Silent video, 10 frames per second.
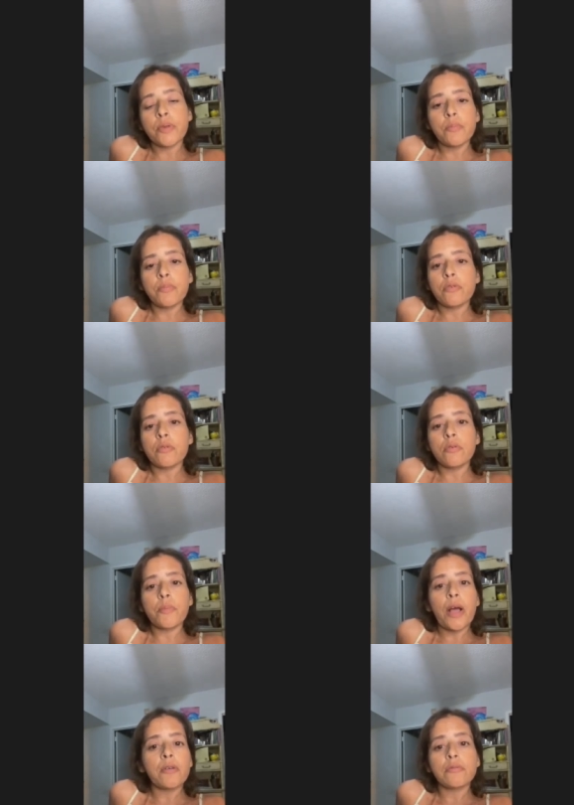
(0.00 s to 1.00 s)
people
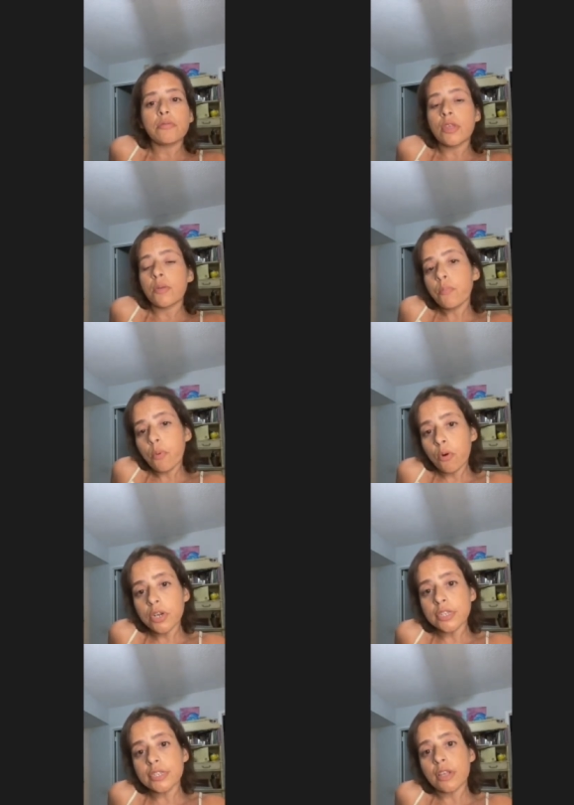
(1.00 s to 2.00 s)
about the
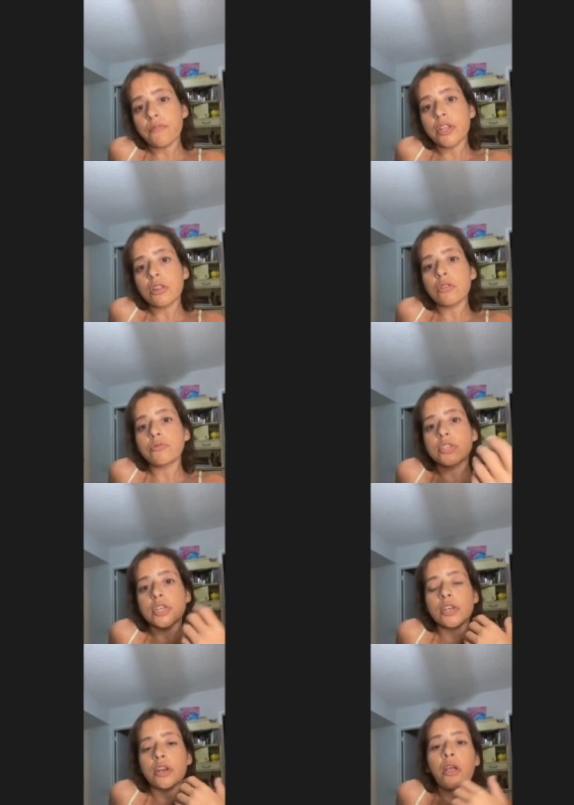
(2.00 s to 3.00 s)
importance of
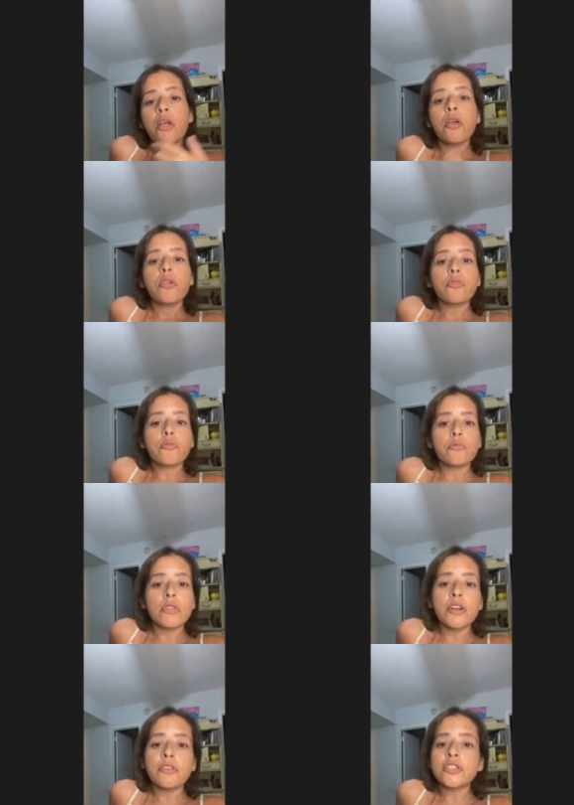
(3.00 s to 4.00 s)
inclusion through
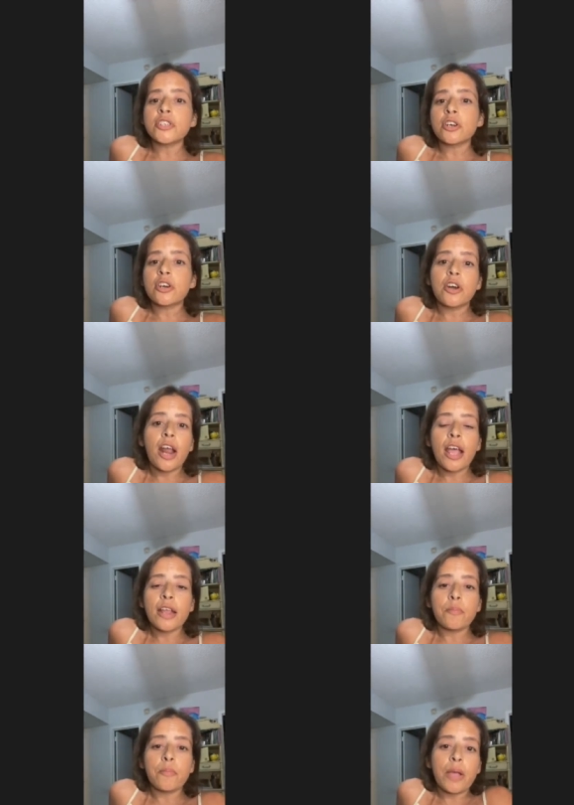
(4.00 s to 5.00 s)
literature
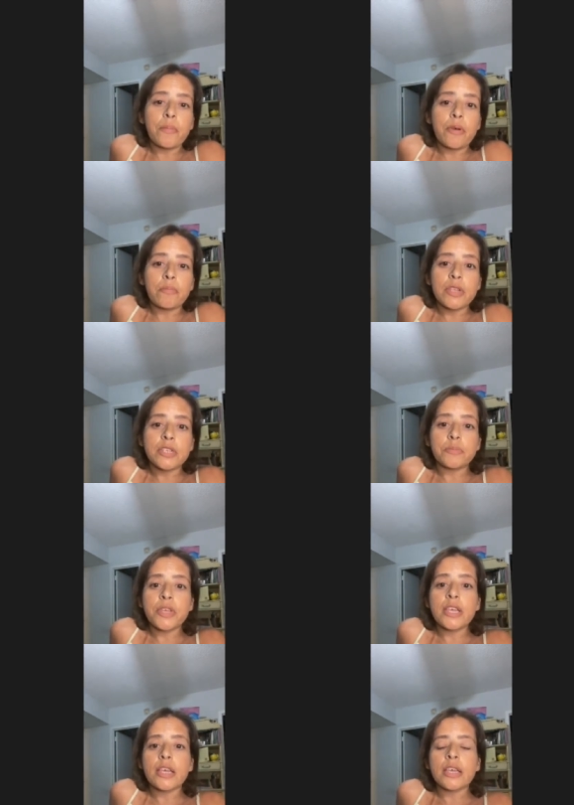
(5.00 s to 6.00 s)
and my public
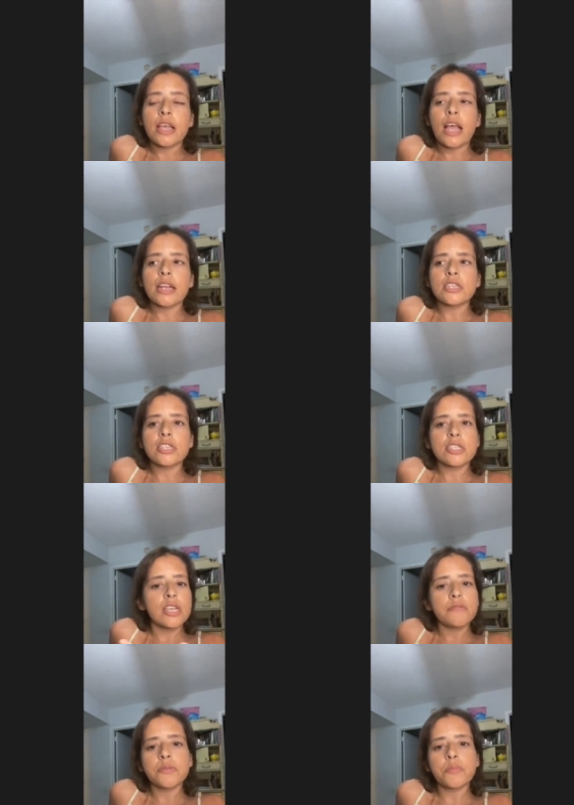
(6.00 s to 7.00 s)
speaking. And it just
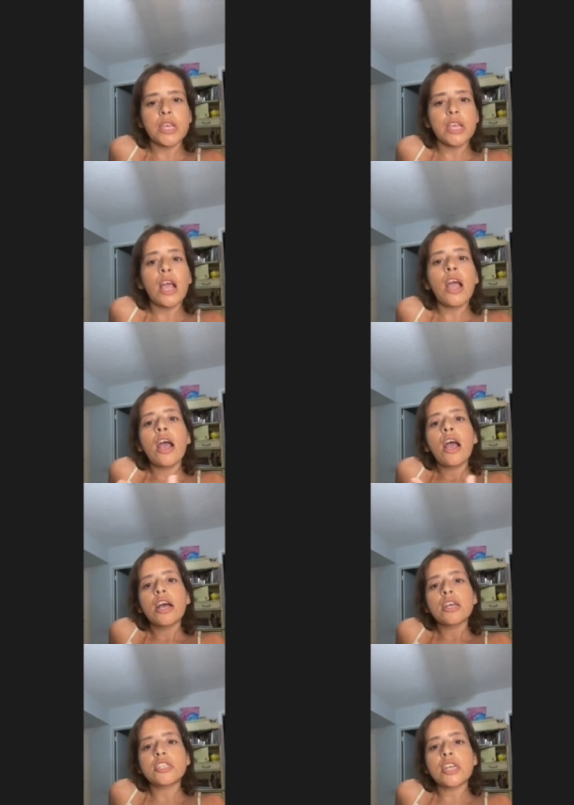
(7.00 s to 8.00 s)
gives me
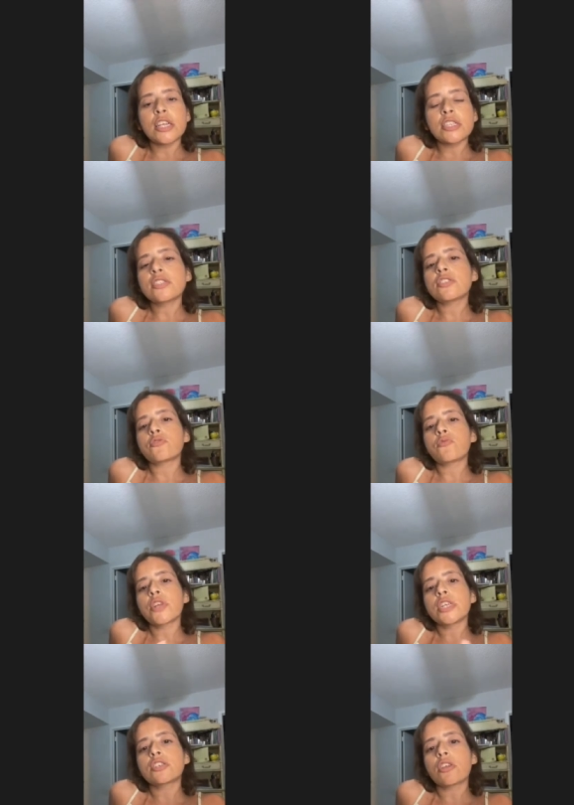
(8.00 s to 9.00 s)
a chance to
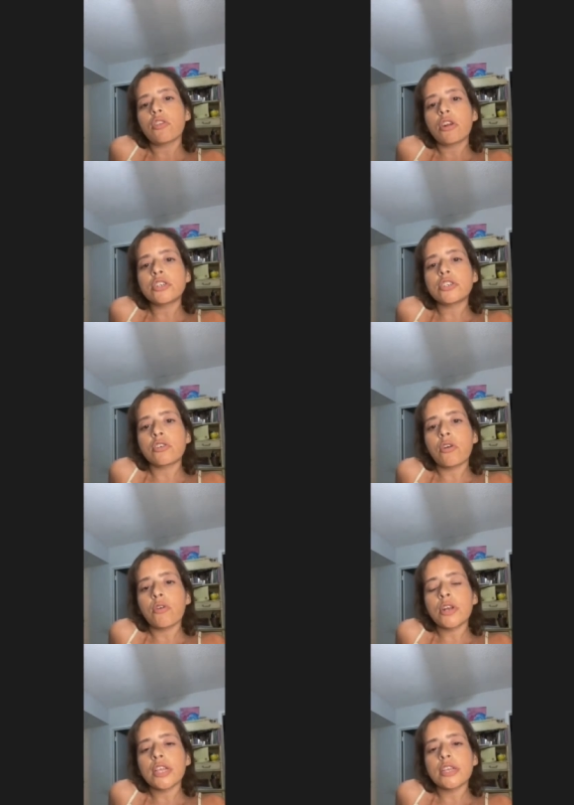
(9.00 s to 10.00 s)
reach a larger
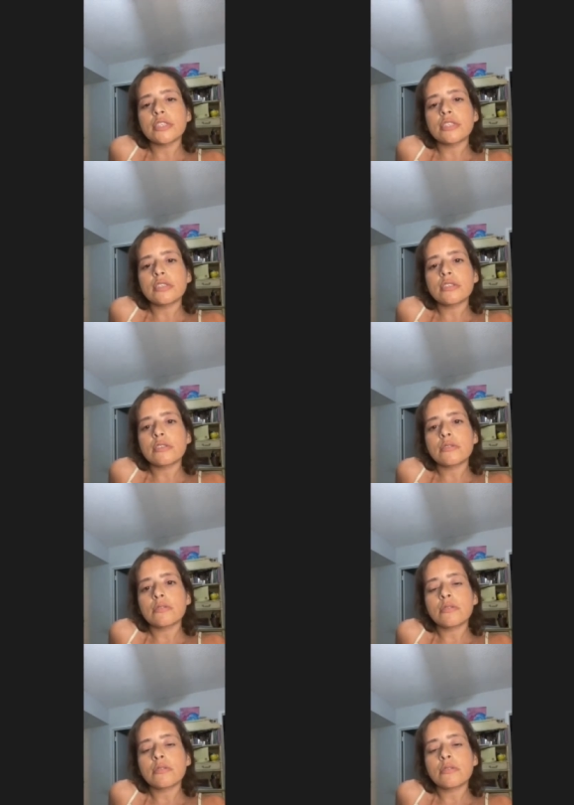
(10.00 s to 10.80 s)
audience.